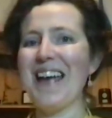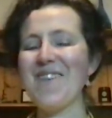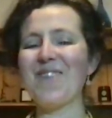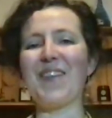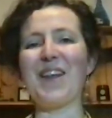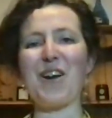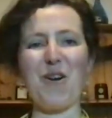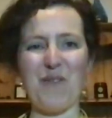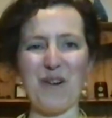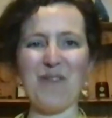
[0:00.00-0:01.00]
within a
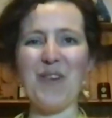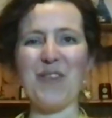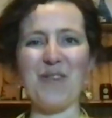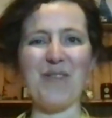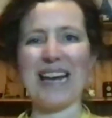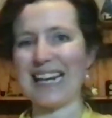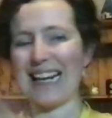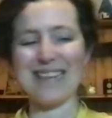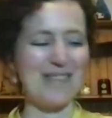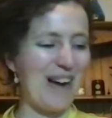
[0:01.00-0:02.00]
couple of months, and we can
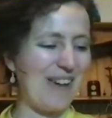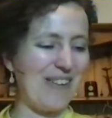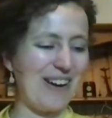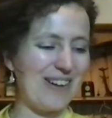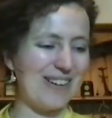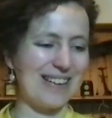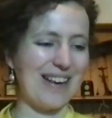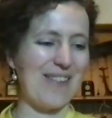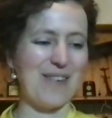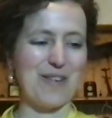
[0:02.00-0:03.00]
let him out in the
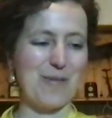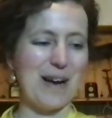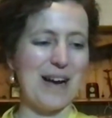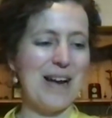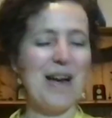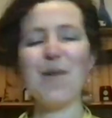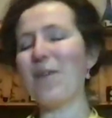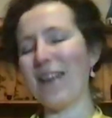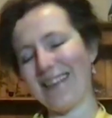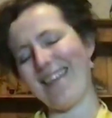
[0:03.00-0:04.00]
garden in the summer.
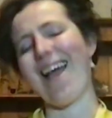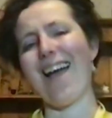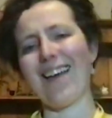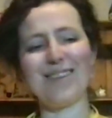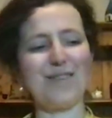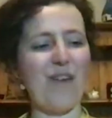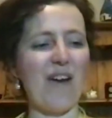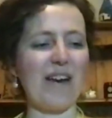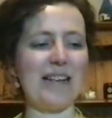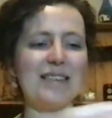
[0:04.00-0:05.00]
But yeah,
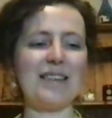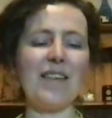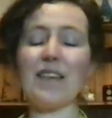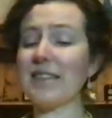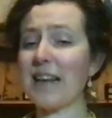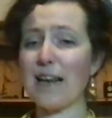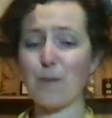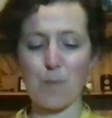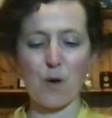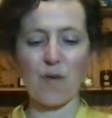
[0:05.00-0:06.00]
they're still
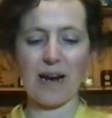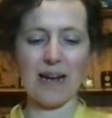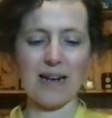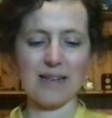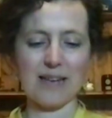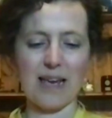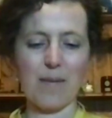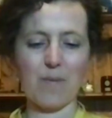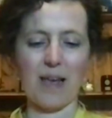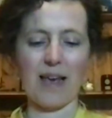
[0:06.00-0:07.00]
exploring, and as I
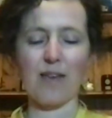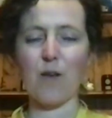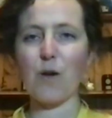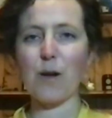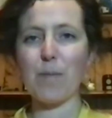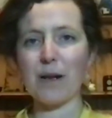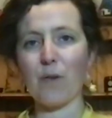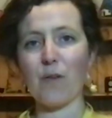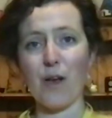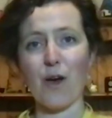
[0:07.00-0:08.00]
keep saying, he's only been
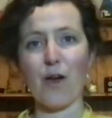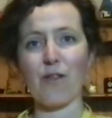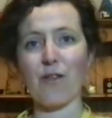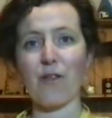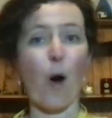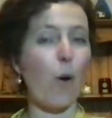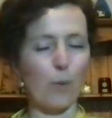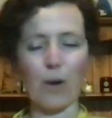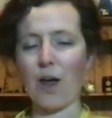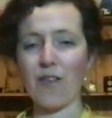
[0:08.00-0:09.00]
on the
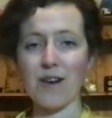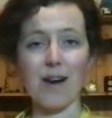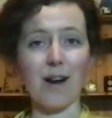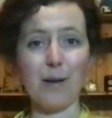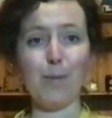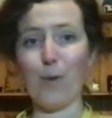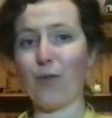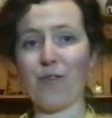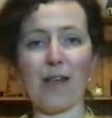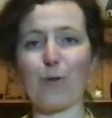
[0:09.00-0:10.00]
whole earth 9
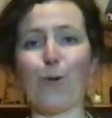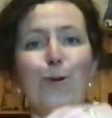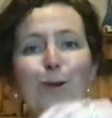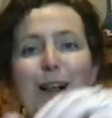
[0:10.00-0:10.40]
months, that's all.